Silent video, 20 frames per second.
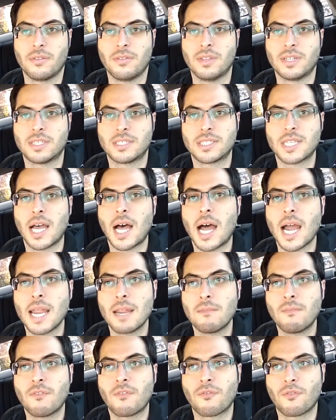the
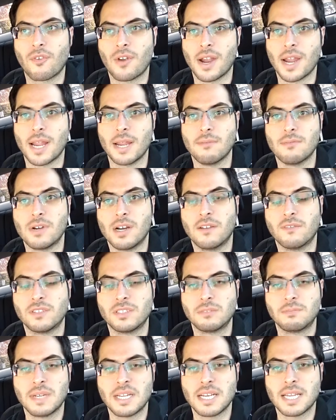time frame of
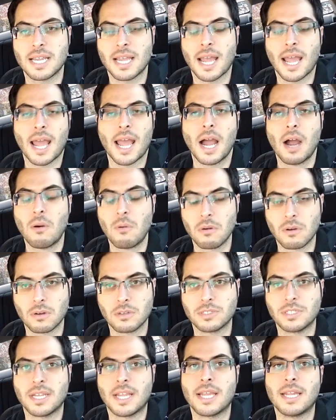spending
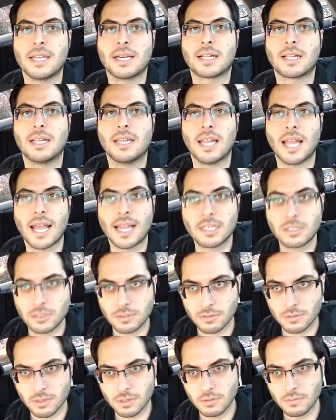hours in a
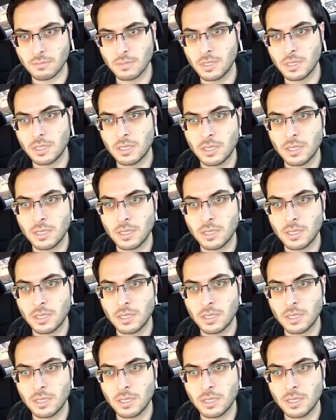classroom,